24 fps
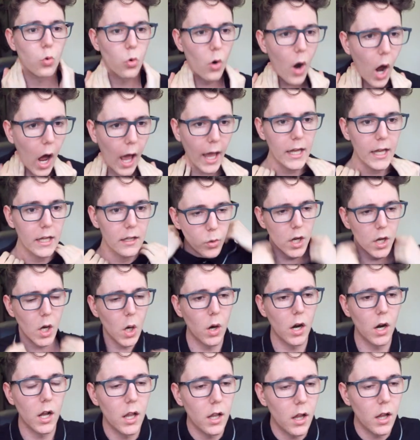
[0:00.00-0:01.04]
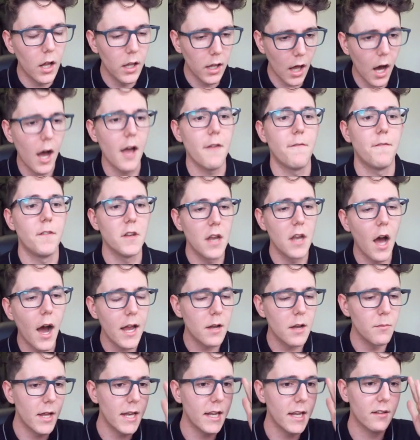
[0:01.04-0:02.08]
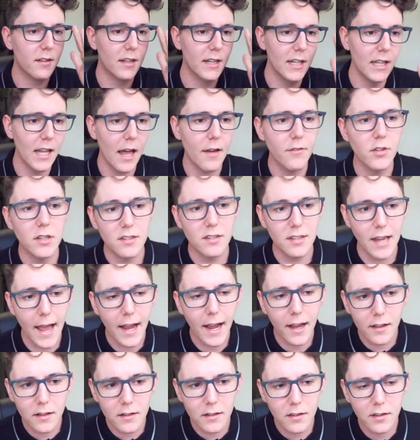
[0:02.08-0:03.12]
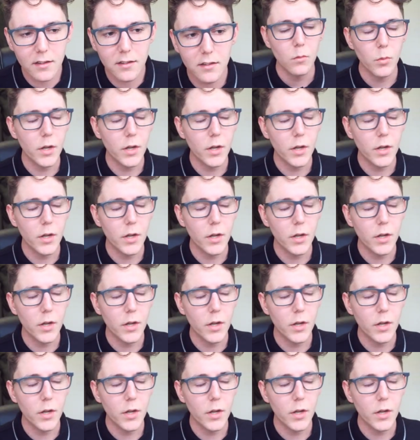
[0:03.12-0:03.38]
Right, we are alive for 9 minutes and 11 seconds.